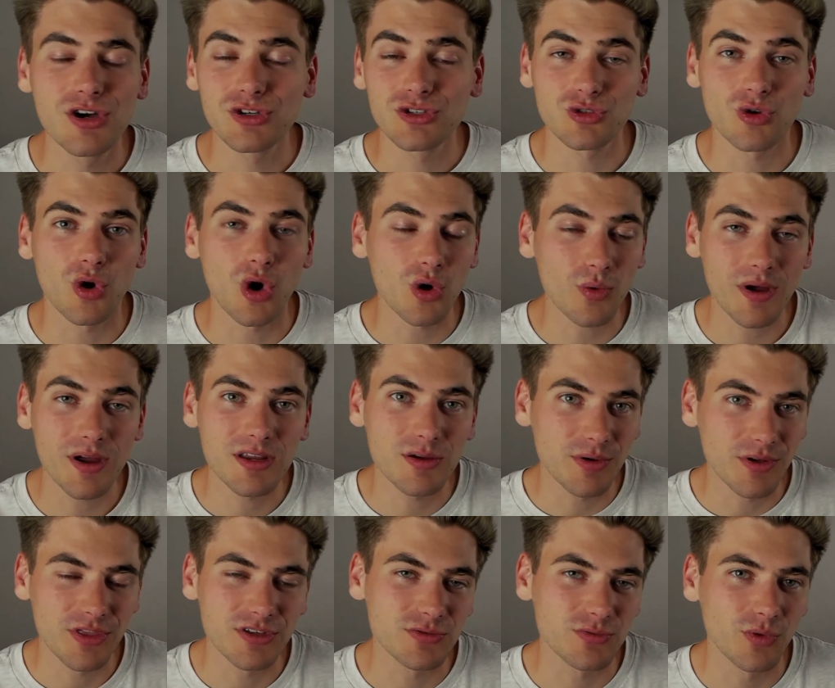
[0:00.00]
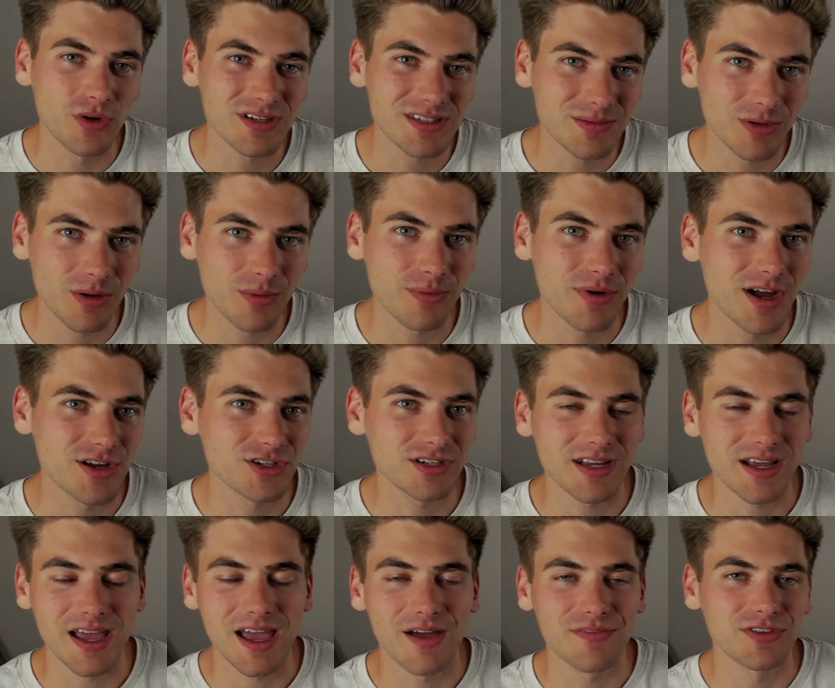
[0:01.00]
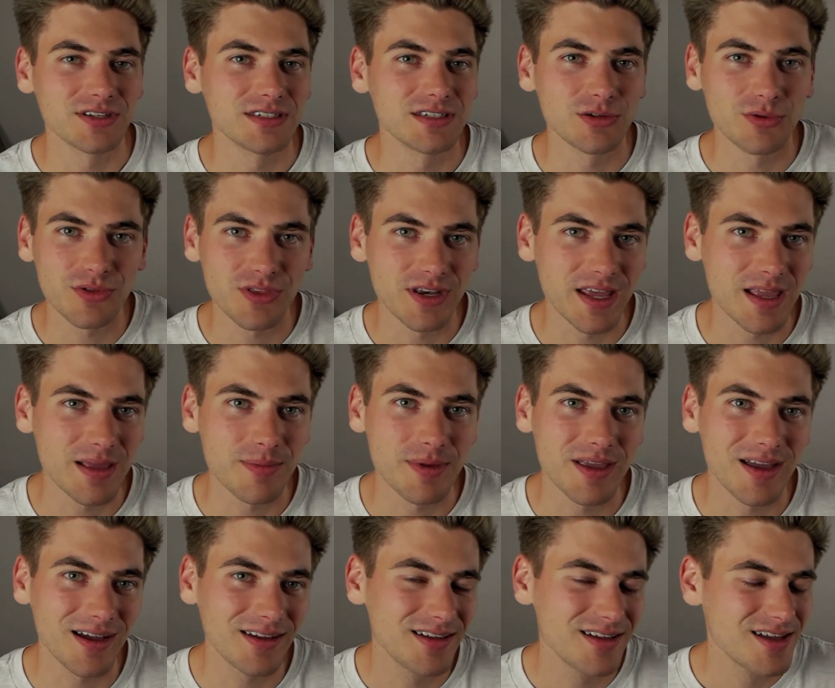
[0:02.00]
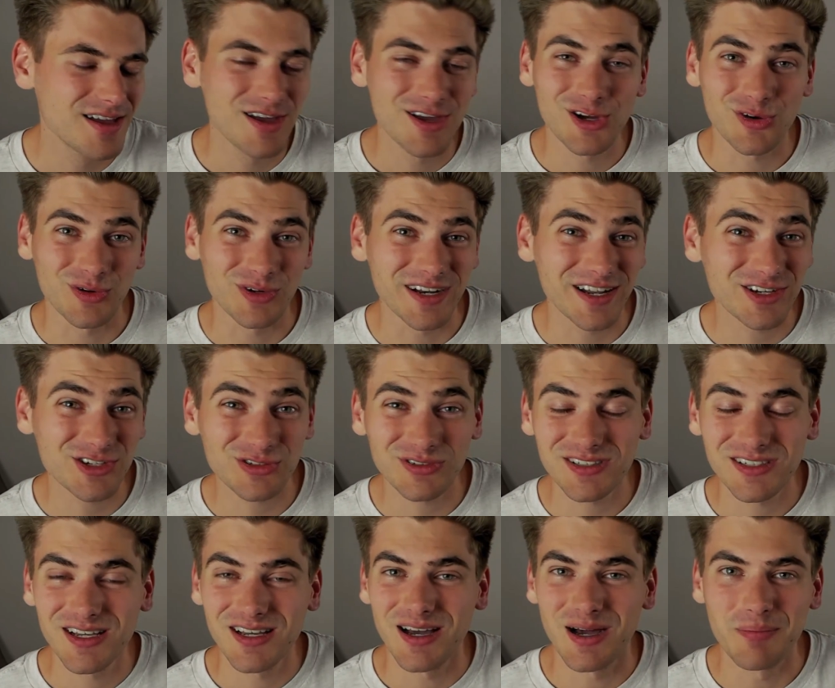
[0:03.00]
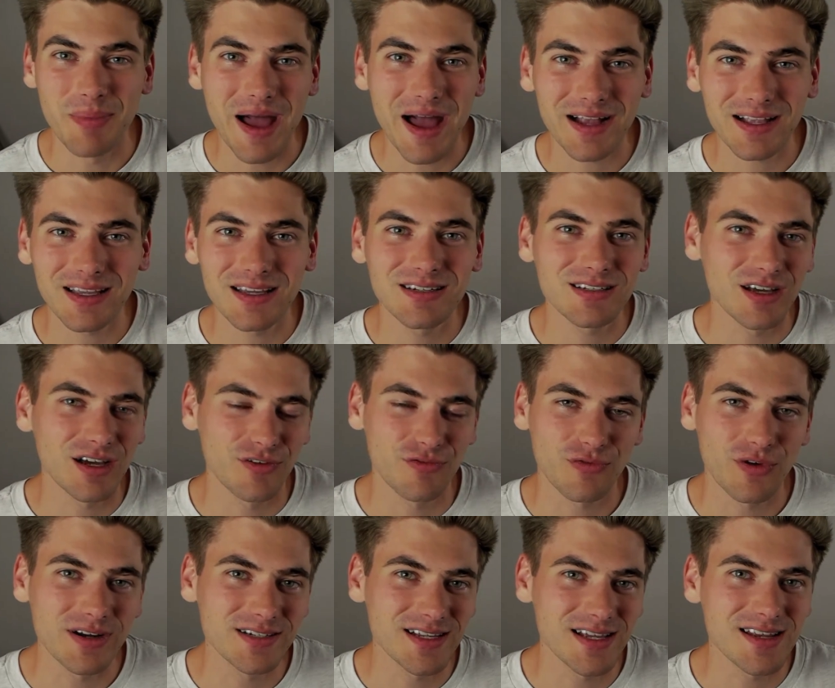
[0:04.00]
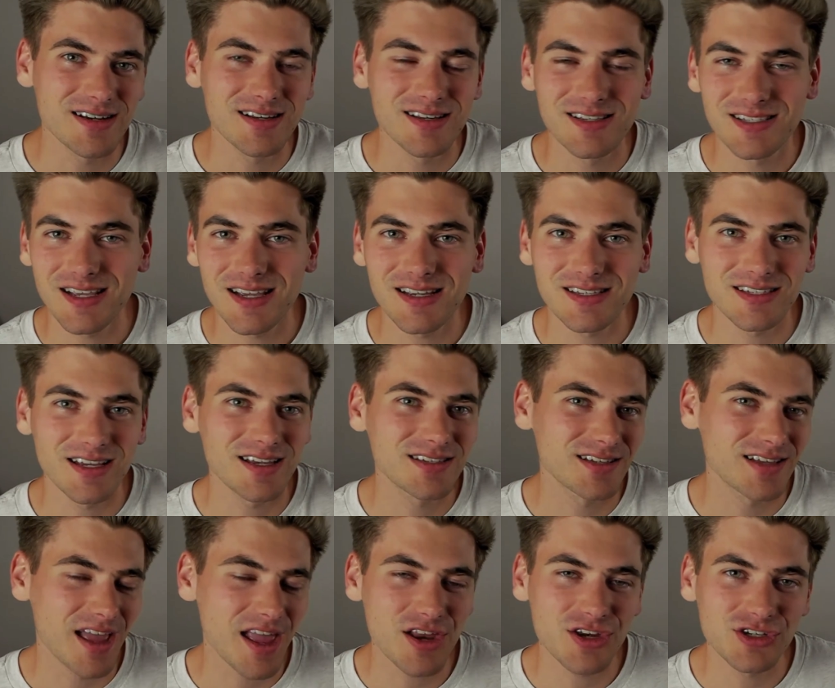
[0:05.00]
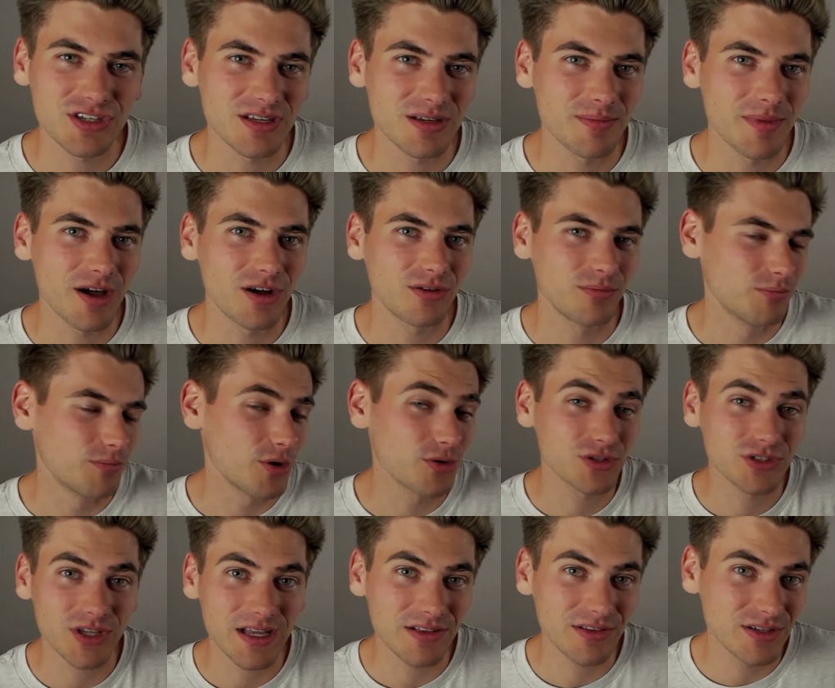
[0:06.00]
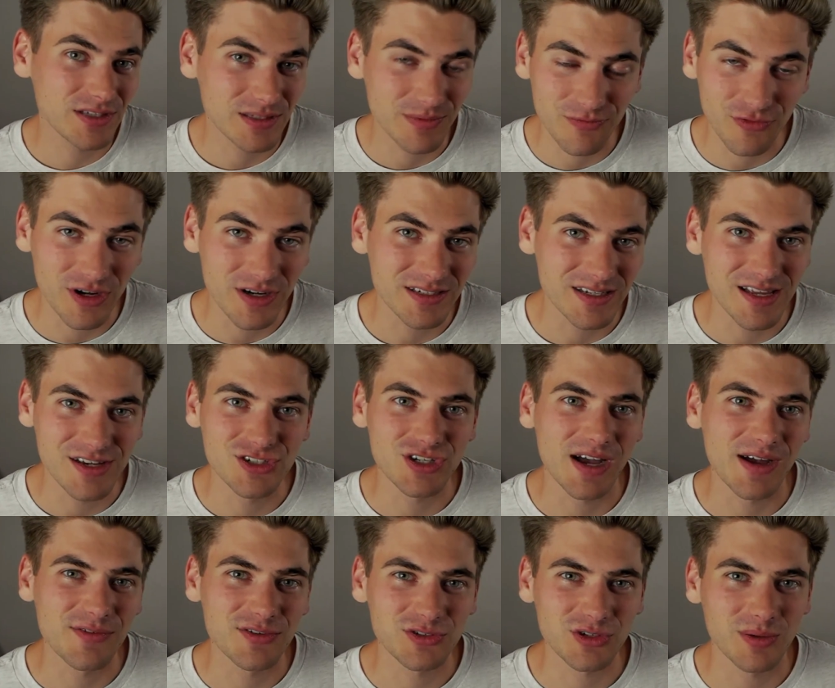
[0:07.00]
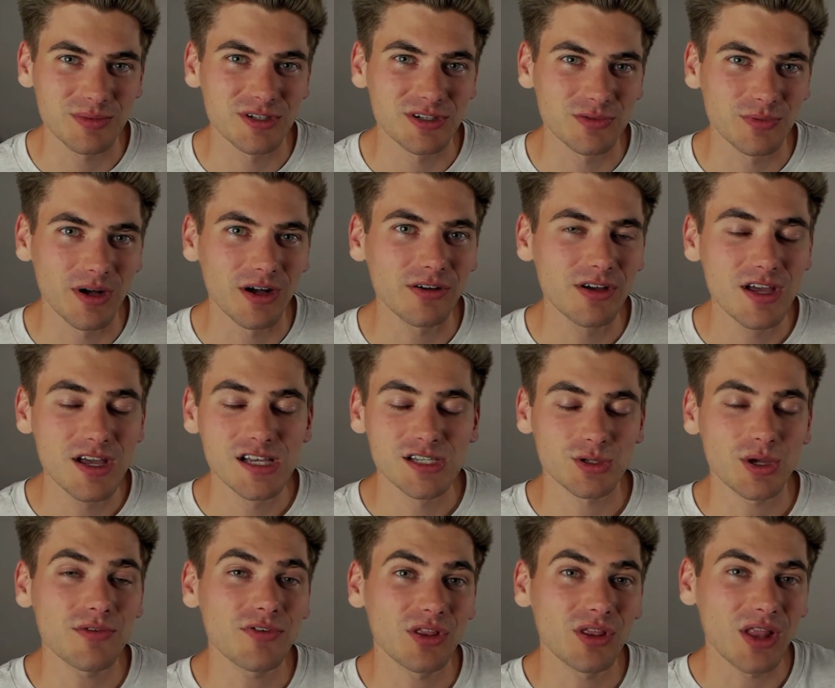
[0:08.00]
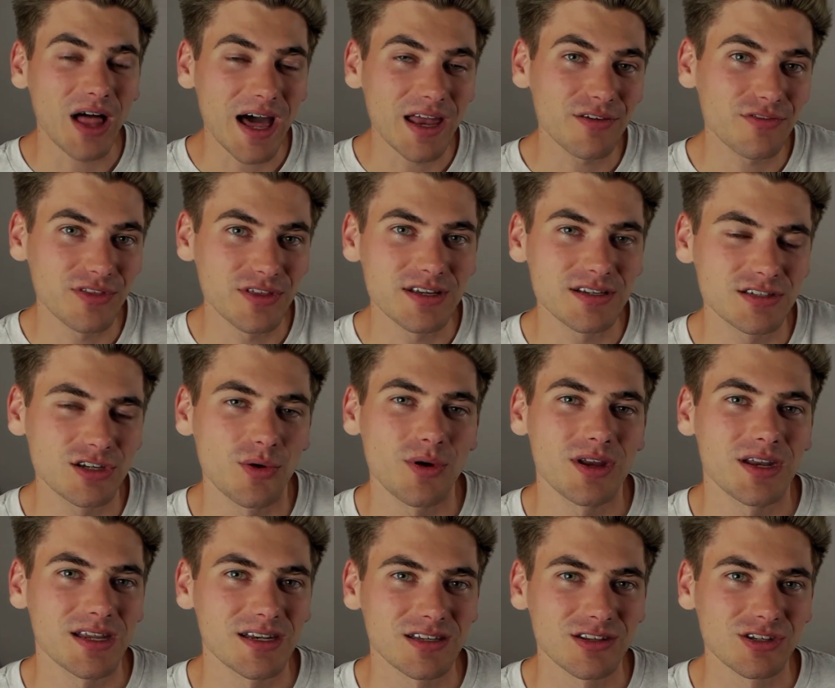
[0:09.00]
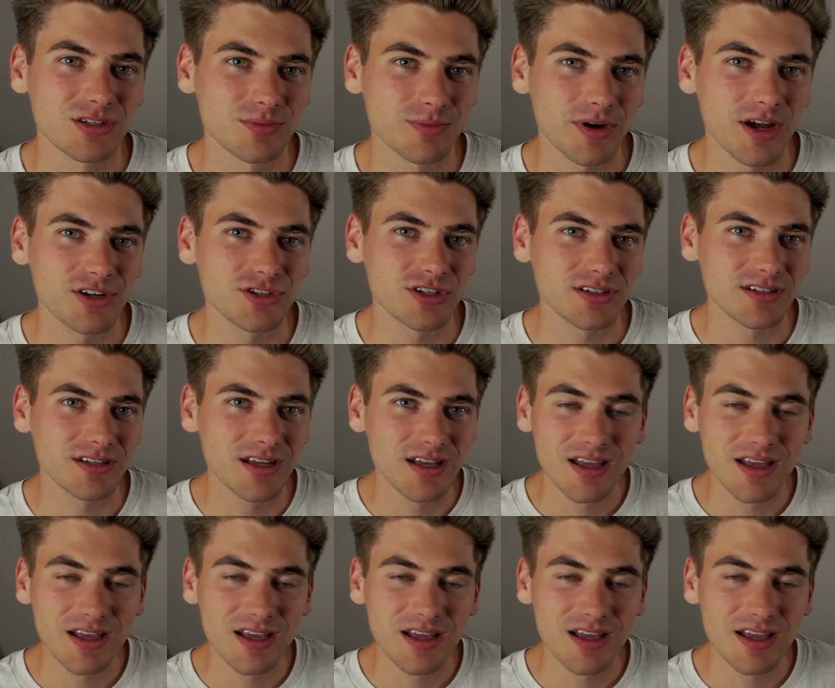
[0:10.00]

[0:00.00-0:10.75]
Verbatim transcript: So already with this one small project, I have to deal with an API, credentials, a backend, a front end, CSS, HTML, most likely some front end JavaScript as well. So I have a lot of things going into this project.